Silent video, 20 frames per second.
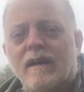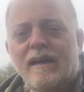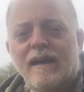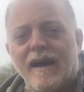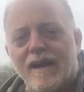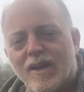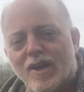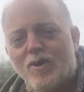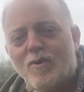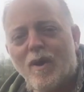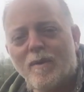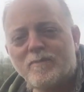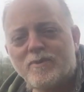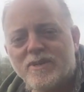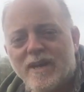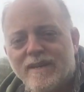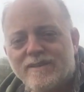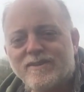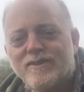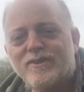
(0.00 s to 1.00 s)
Hello, I'm
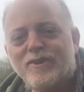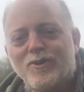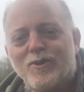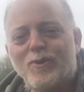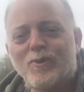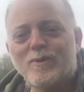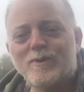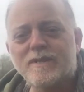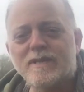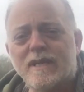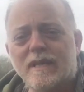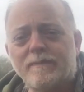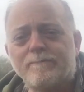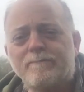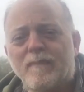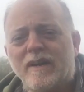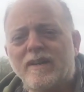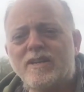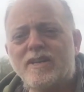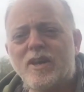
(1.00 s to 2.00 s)
Jason Korsner,
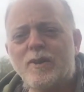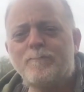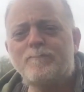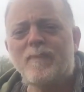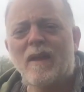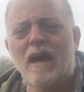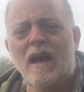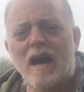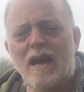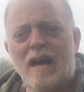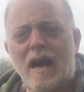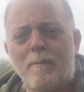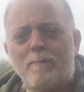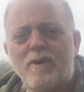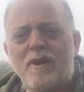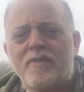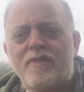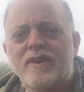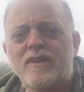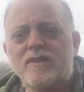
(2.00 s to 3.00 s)
and a
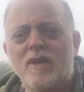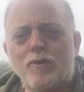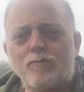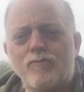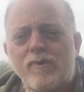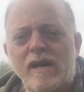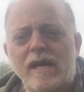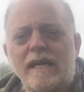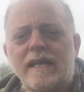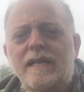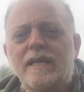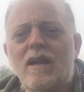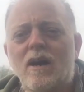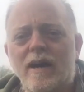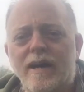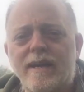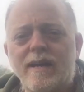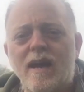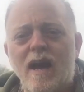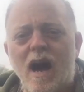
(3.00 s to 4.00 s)
couple of things I really
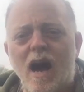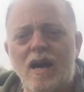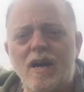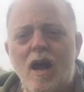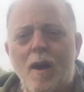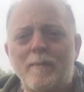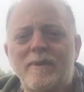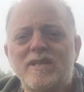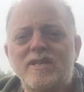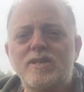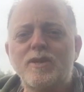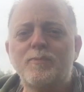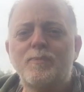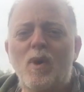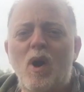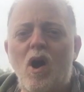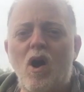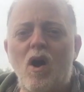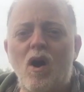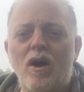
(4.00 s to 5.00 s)
like are coming to the
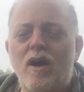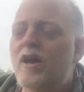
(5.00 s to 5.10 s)
park